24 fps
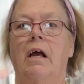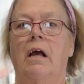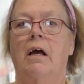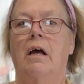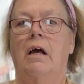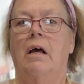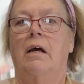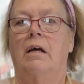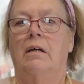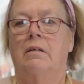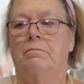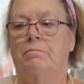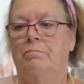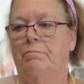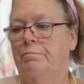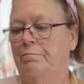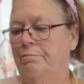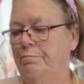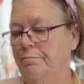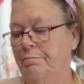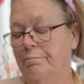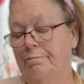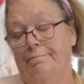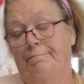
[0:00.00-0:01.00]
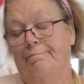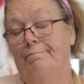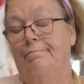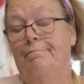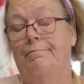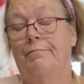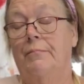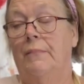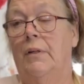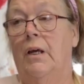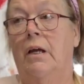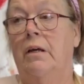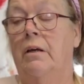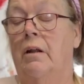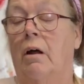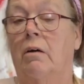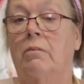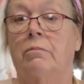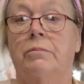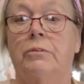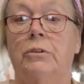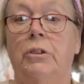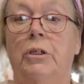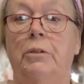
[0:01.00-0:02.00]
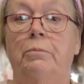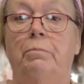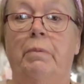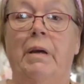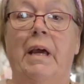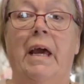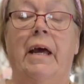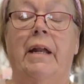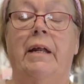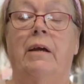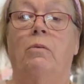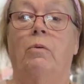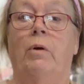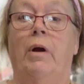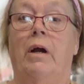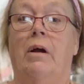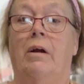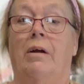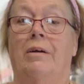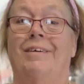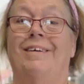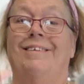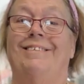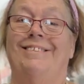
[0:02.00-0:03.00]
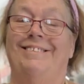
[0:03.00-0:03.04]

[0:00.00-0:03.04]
Um, could be anywhere.